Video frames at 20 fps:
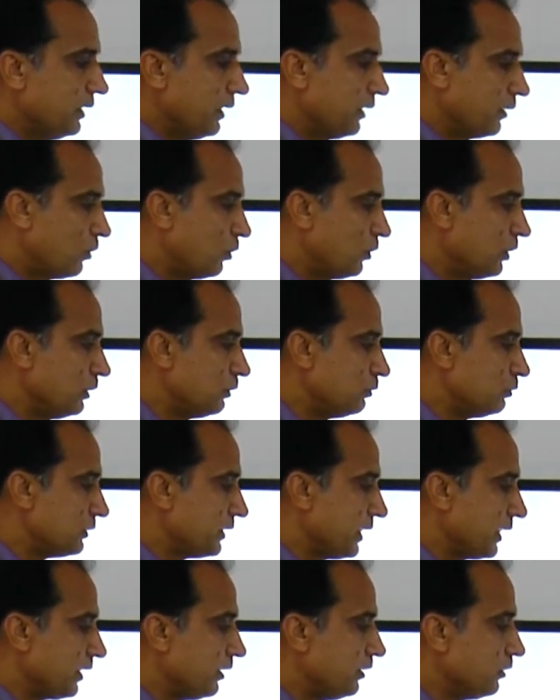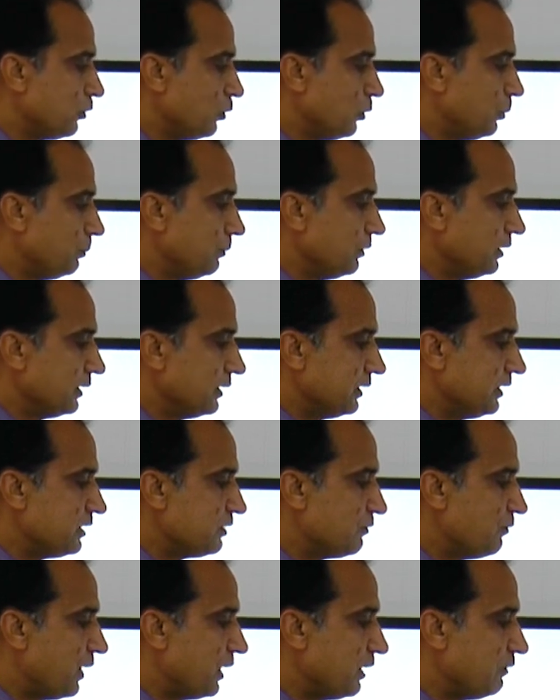According to second group,
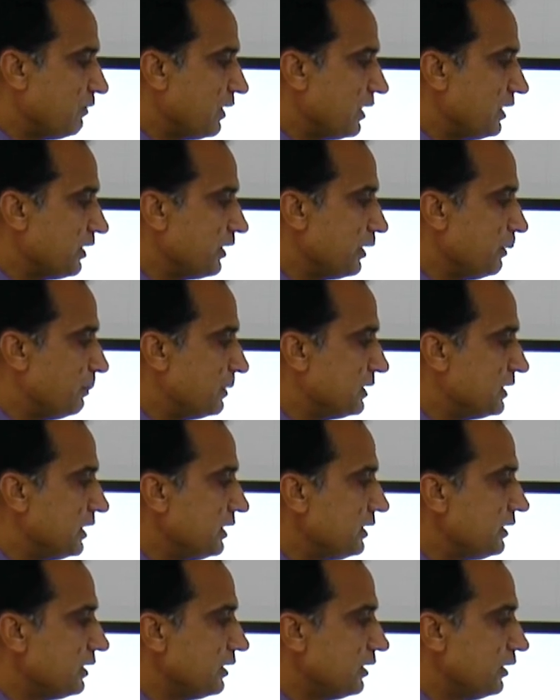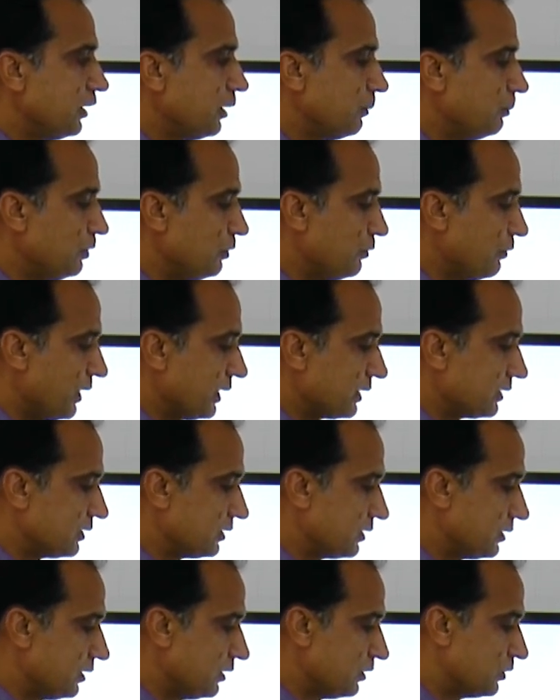this 1 represents Ws.